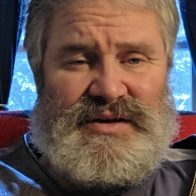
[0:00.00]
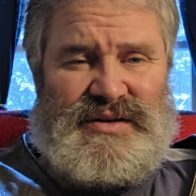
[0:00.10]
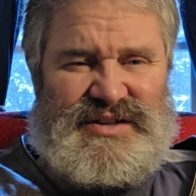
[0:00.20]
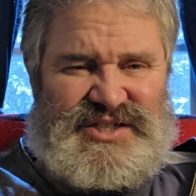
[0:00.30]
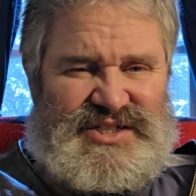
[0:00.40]

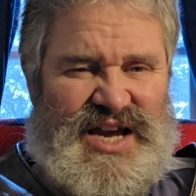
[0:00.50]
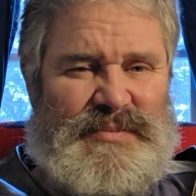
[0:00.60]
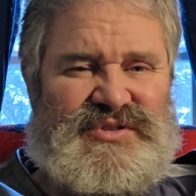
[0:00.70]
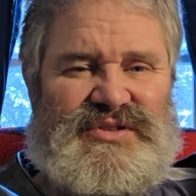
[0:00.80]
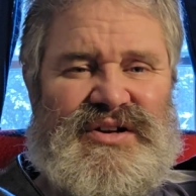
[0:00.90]
The
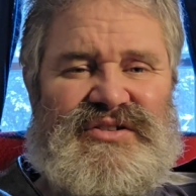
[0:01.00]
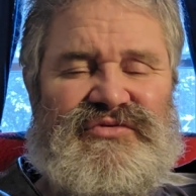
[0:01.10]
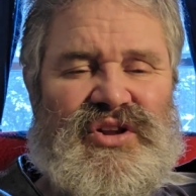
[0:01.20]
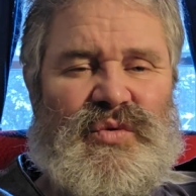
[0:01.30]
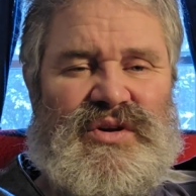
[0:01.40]
sap starts
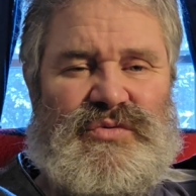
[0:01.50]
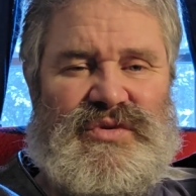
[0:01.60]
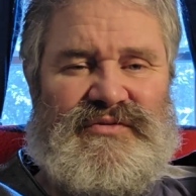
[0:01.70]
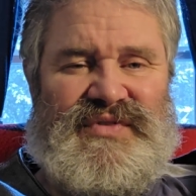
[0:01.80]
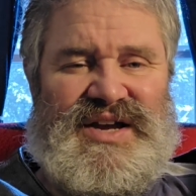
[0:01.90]
flowing through
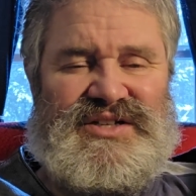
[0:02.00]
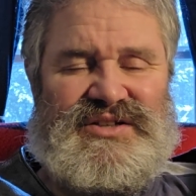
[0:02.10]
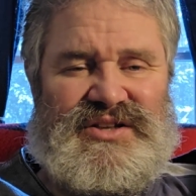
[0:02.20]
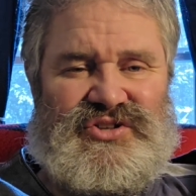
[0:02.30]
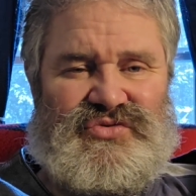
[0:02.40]
the veins
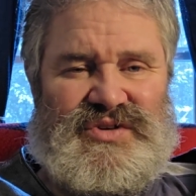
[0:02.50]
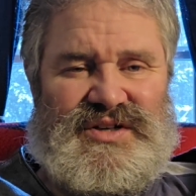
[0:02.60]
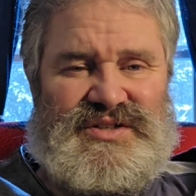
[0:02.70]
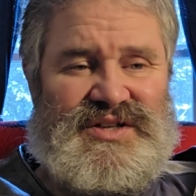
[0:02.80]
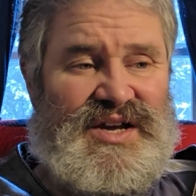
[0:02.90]
of the
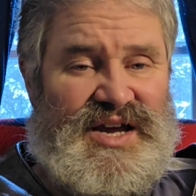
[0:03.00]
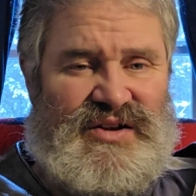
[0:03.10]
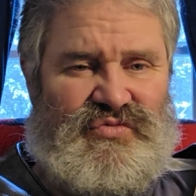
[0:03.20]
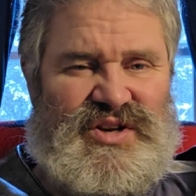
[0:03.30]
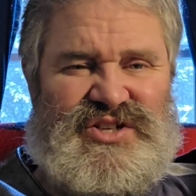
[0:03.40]
trees. It
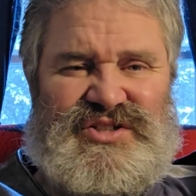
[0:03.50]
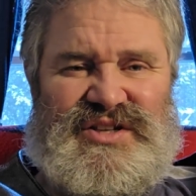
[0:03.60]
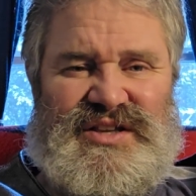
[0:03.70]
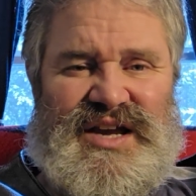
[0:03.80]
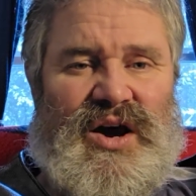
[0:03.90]
reaches
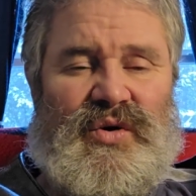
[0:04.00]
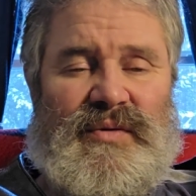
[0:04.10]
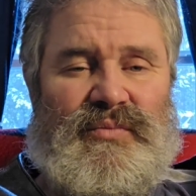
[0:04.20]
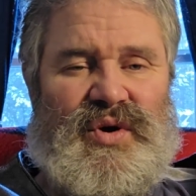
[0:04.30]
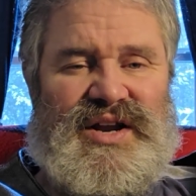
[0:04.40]
to the outer
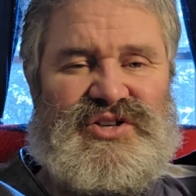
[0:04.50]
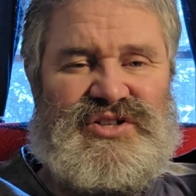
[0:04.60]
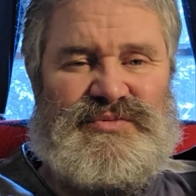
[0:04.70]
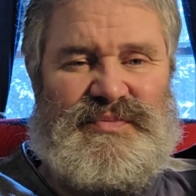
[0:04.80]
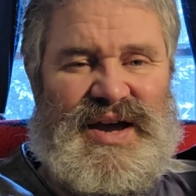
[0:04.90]

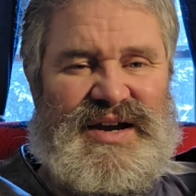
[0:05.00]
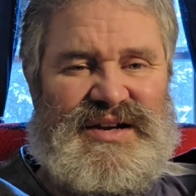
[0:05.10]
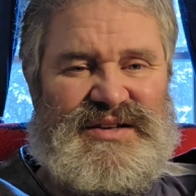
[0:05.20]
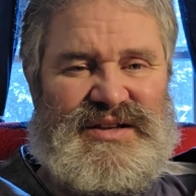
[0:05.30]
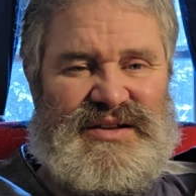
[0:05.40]
branches back
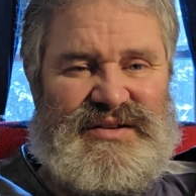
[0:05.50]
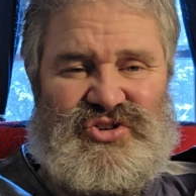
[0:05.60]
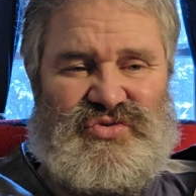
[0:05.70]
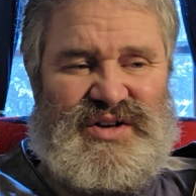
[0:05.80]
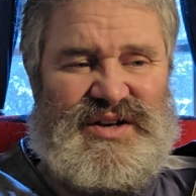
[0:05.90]
into the
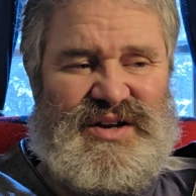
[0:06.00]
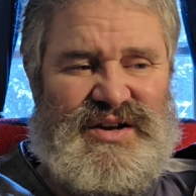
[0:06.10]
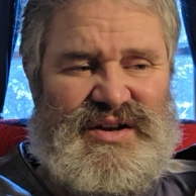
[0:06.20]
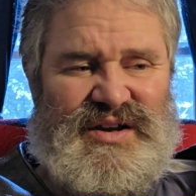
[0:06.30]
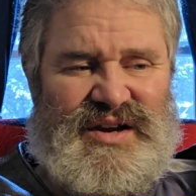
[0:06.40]
tree.
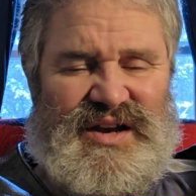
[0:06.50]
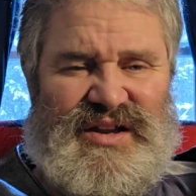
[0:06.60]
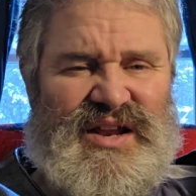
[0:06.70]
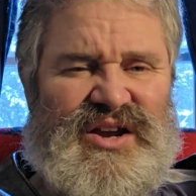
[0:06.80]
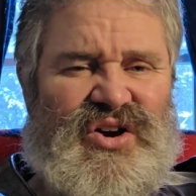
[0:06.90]
And
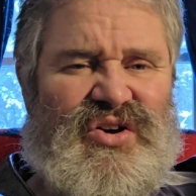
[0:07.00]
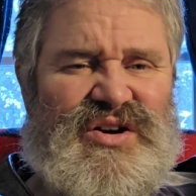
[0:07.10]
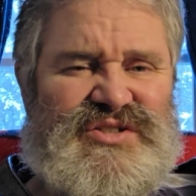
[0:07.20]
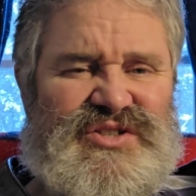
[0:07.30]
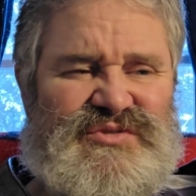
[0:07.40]
then it
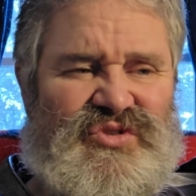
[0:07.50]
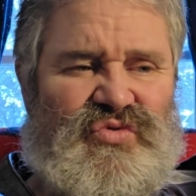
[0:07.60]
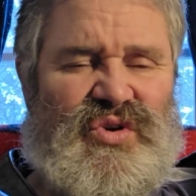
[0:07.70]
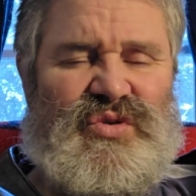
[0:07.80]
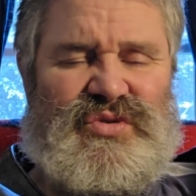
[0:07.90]
causes
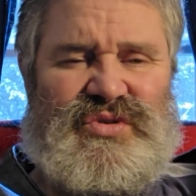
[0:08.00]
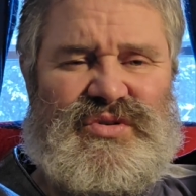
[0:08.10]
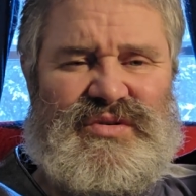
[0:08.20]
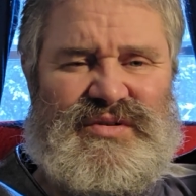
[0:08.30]
growth.